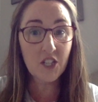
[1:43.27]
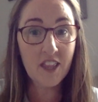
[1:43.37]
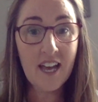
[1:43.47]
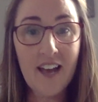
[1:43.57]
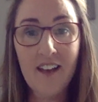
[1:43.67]
So
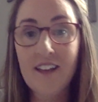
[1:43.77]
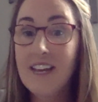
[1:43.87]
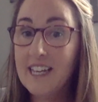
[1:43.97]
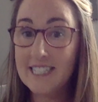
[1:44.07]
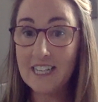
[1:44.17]
that
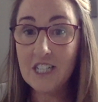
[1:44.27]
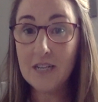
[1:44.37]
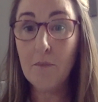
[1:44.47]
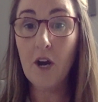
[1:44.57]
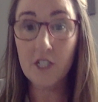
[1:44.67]
is
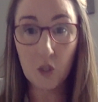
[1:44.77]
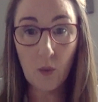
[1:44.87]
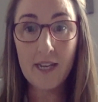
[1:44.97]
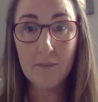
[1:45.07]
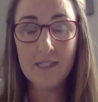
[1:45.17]
actually my
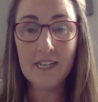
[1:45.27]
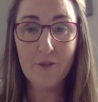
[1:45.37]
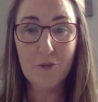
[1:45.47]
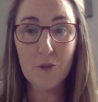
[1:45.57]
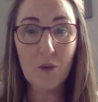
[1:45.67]

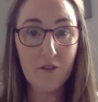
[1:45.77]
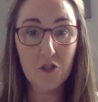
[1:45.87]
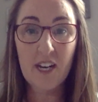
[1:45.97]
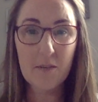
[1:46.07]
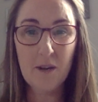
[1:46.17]
20% rule. I've
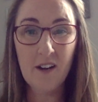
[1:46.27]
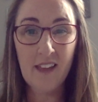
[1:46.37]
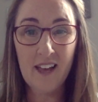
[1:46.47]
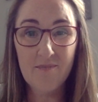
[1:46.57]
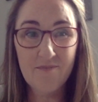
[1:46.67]
trademarked
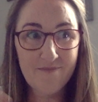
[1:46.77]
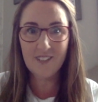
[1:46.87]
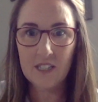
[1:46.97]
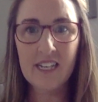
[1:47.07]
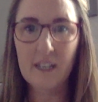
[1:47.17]
that.
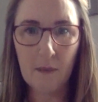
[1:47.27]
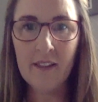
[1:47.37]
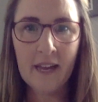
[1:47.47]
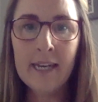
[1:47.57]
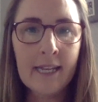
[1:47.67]
I'll tell you
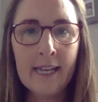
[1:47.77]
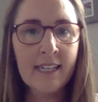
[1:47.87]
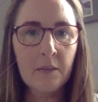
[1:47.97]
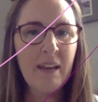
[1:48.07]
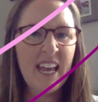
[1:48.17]
about that in a, in a